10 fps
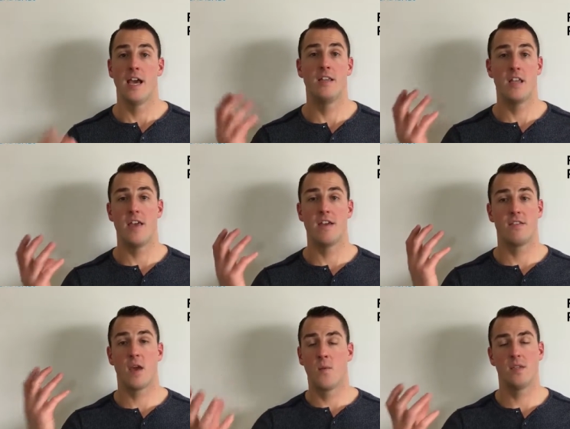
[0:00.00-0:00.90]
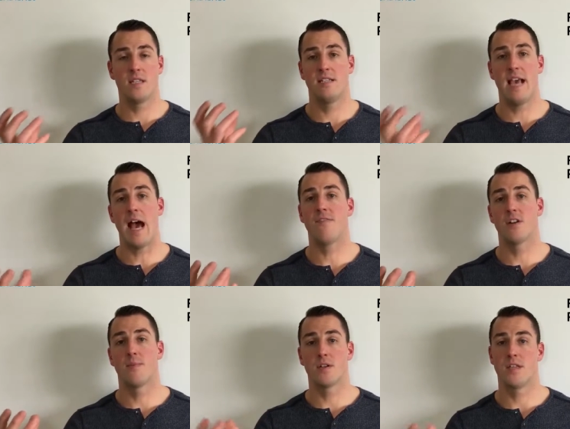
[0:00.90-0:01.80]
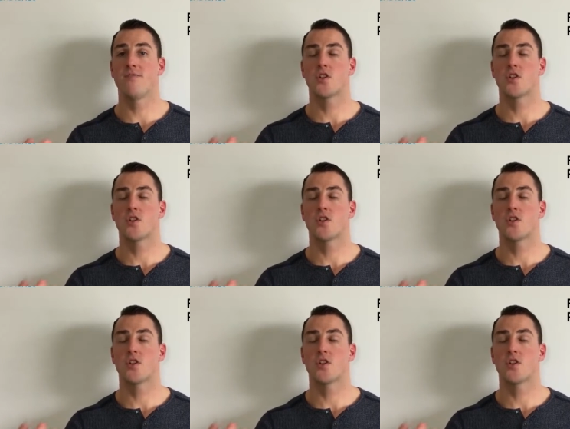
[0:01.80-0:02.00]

and then they want this after person.